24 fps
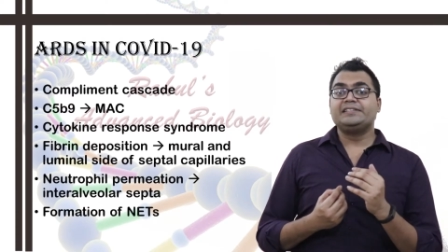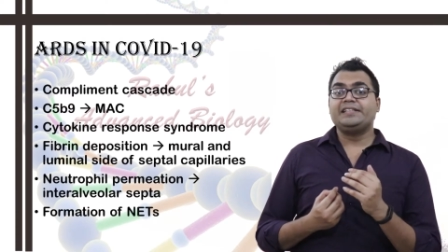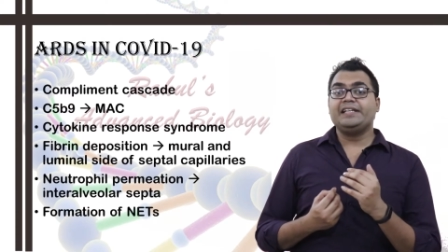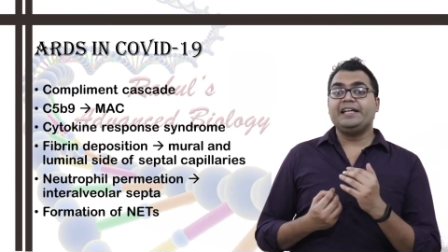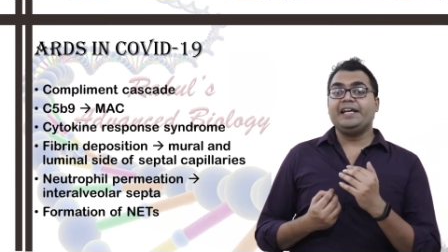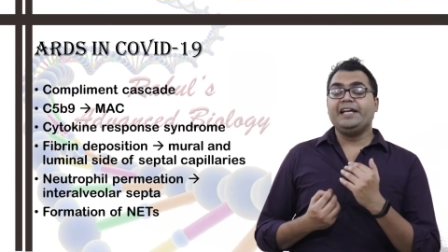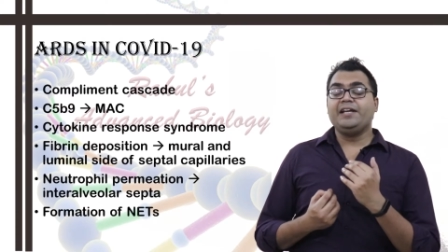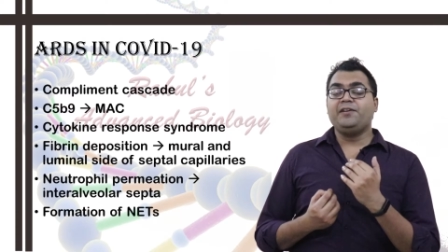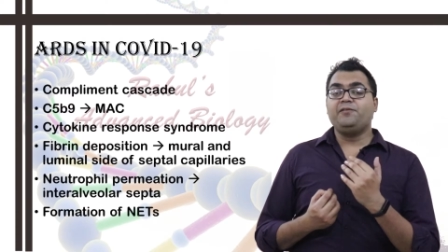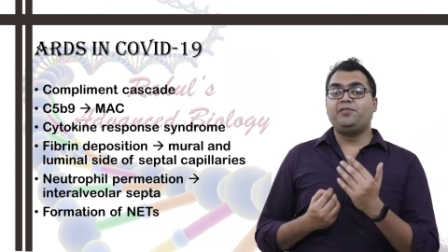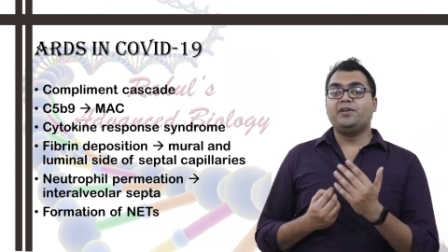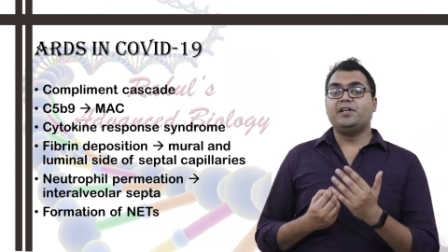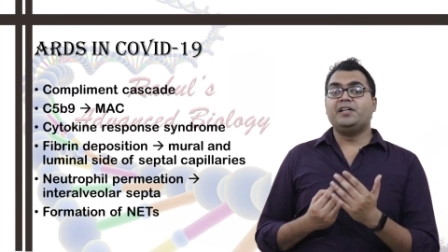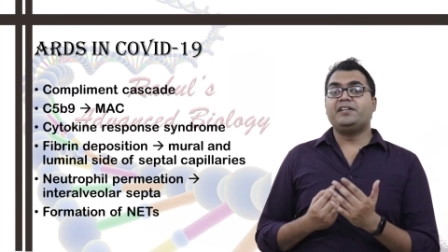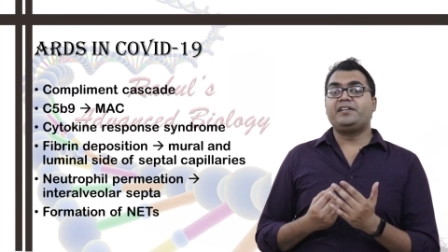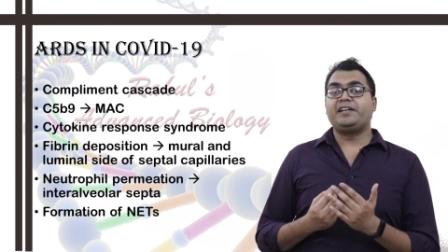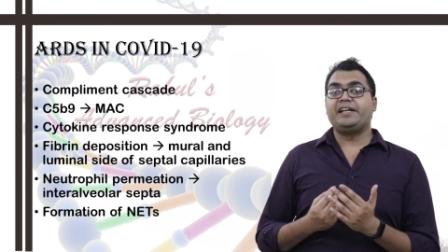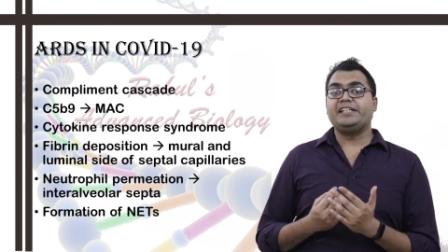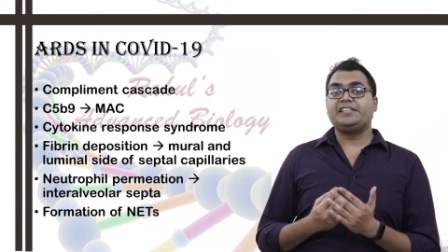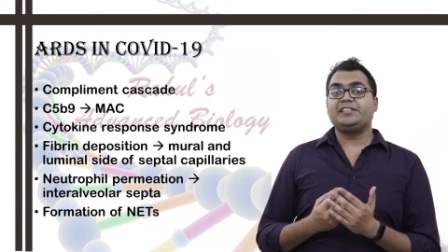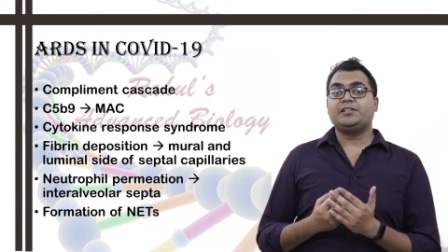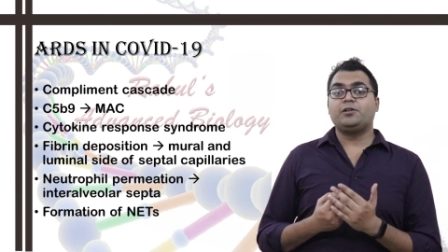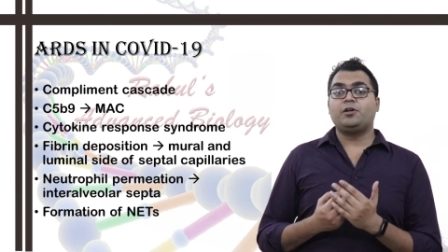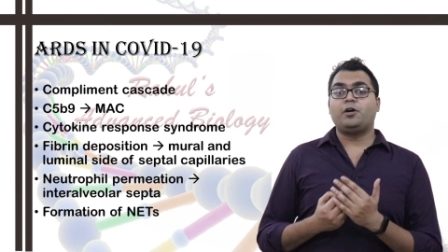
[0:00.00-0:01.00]
the
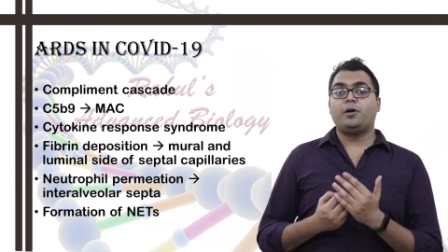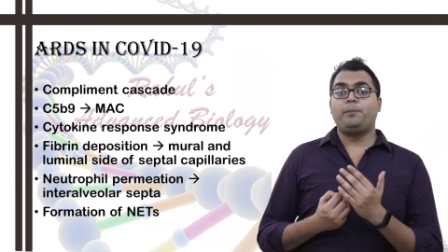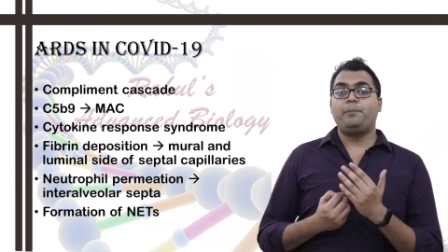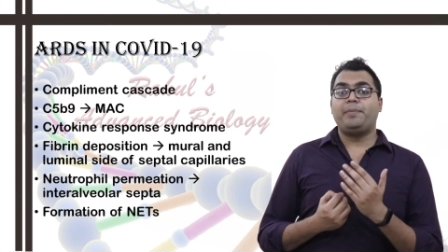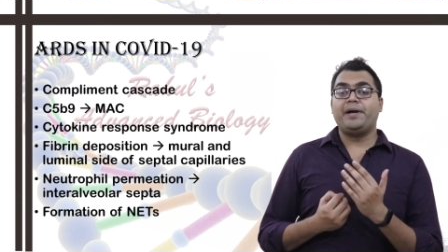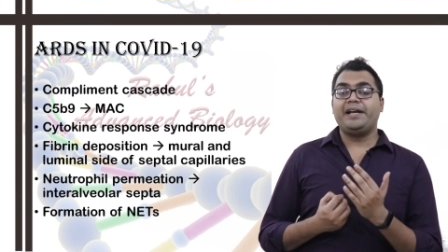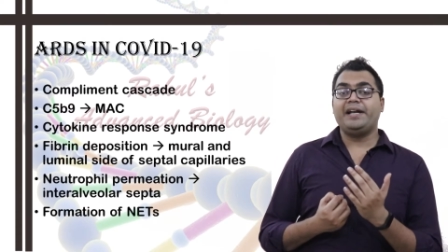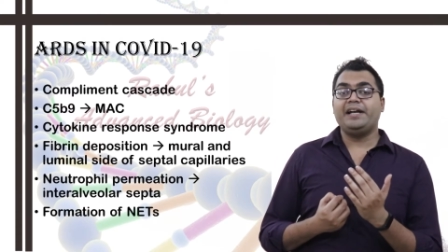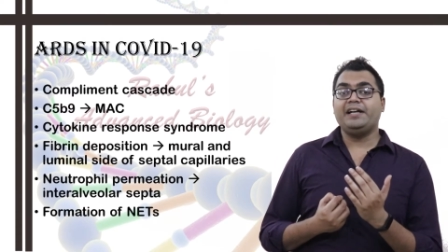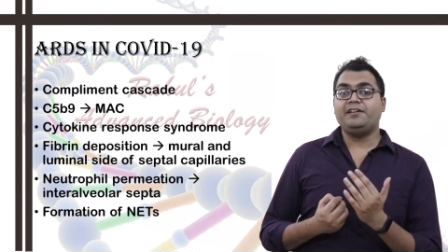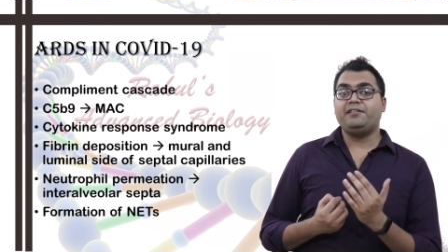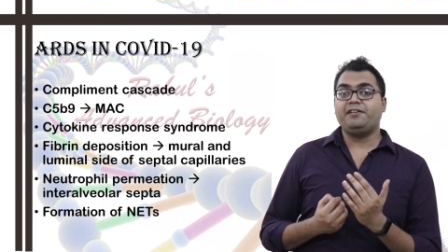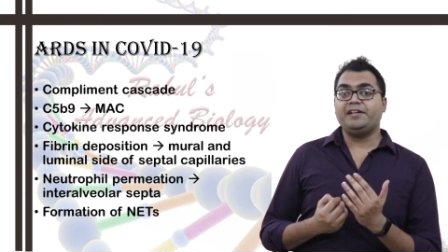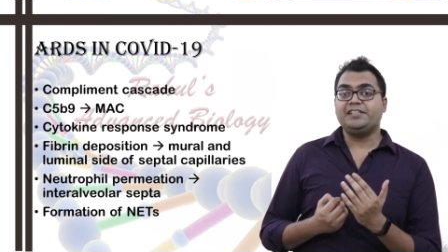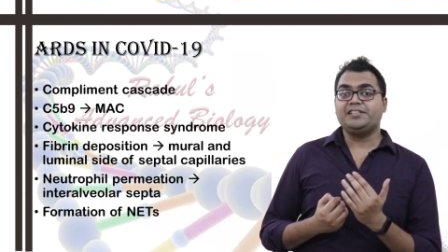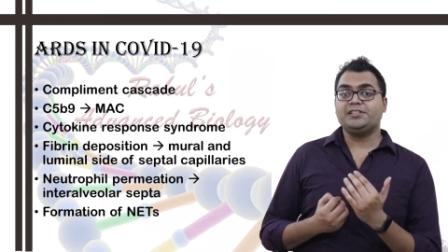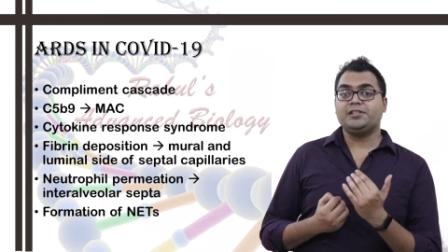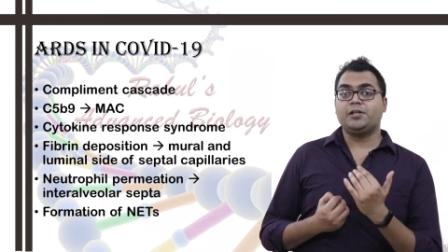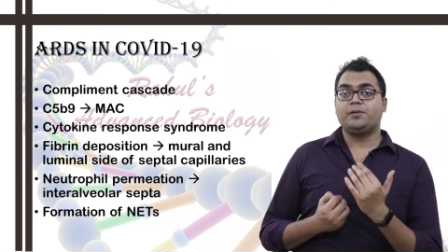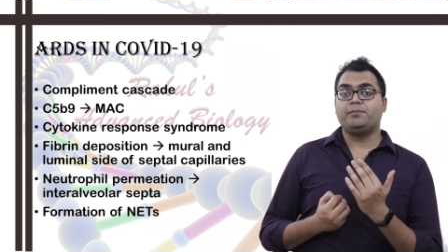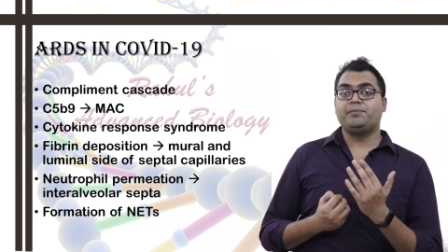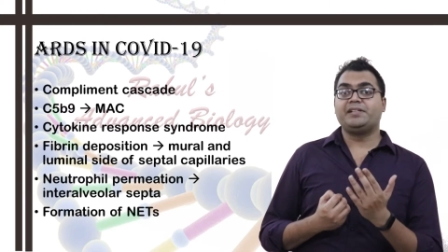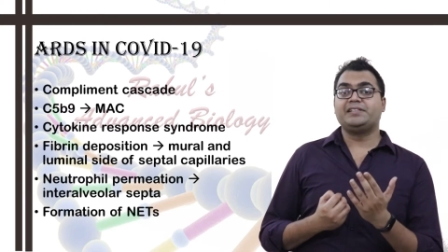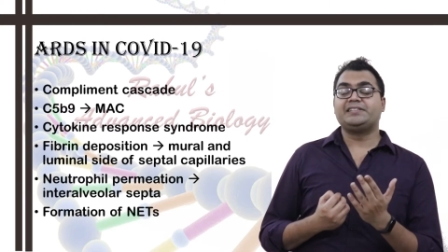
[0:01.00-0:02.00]
infiltration or
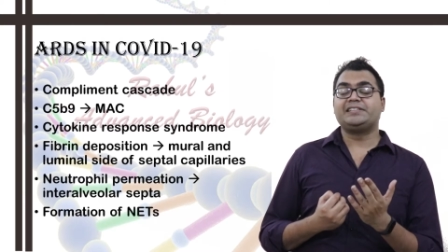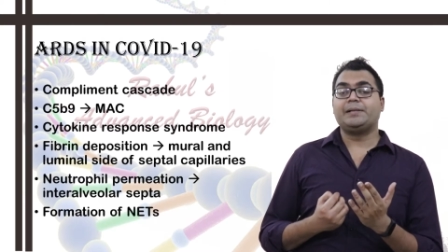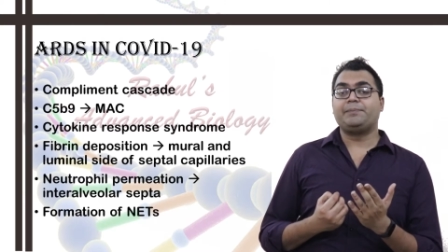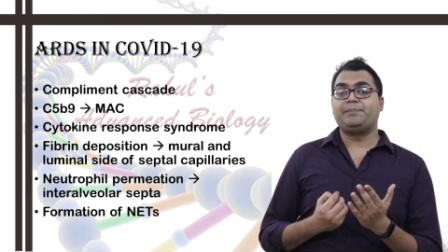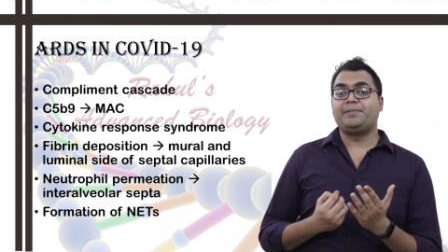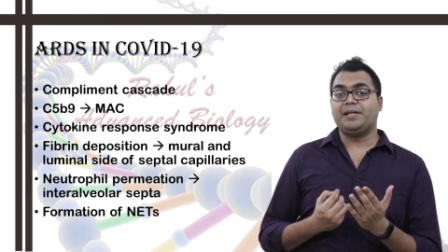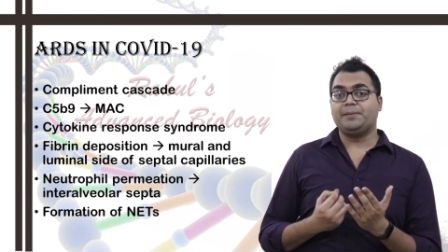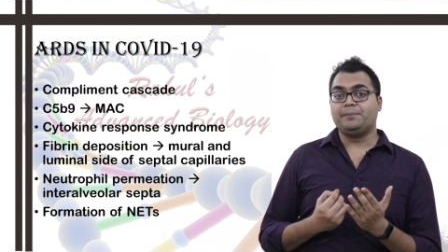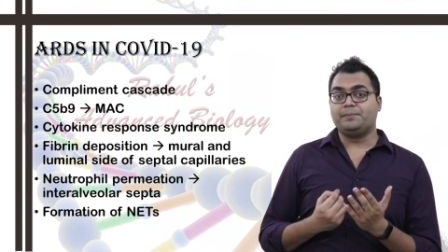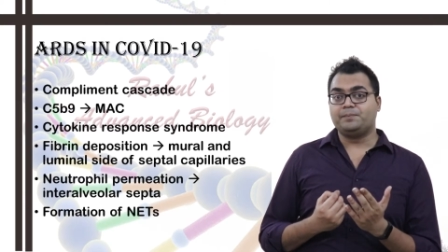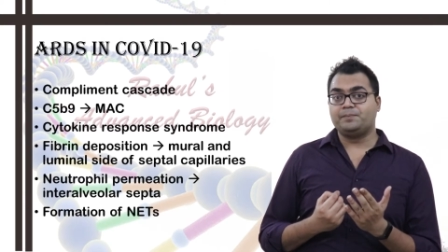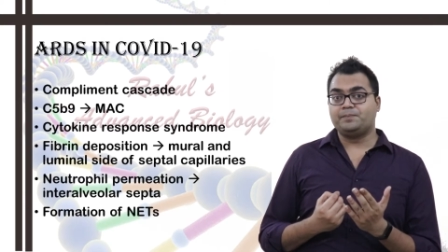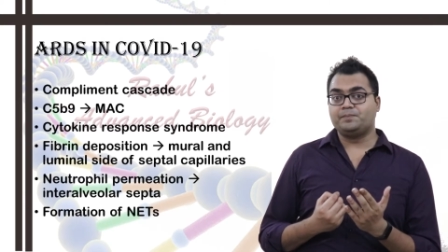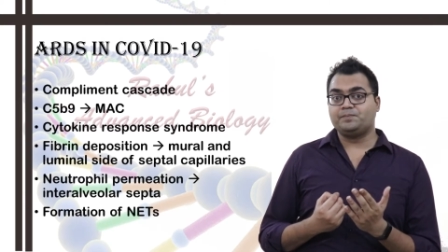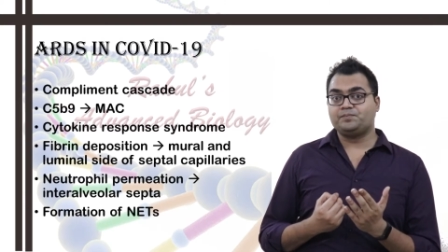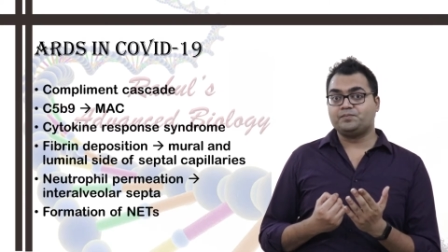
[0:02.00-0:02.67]
penetration of the septum,